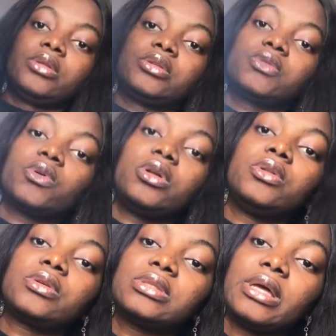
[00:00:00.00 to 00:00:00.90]
This is what it
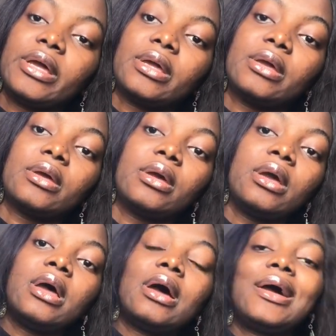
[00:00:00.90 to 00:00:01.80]
looks like.
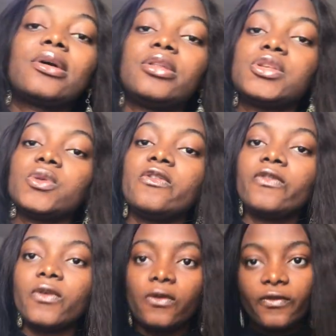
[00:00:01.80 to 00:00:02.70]
I got this one
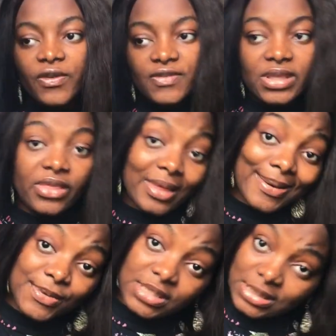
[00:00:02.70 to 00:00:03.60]
for fifteen
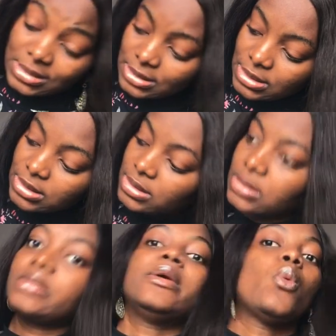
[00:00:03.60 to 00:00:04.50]
thousand.
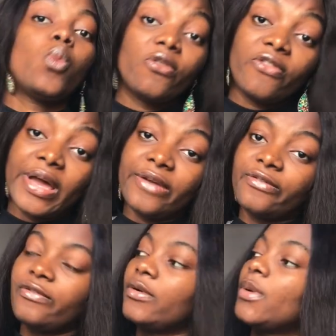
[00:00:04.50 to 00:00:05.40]
One five,
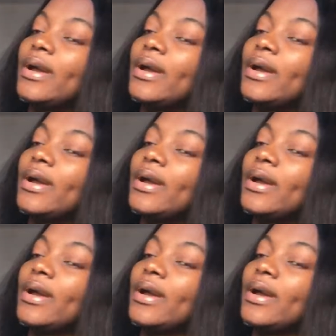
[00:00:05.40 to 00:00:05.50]
all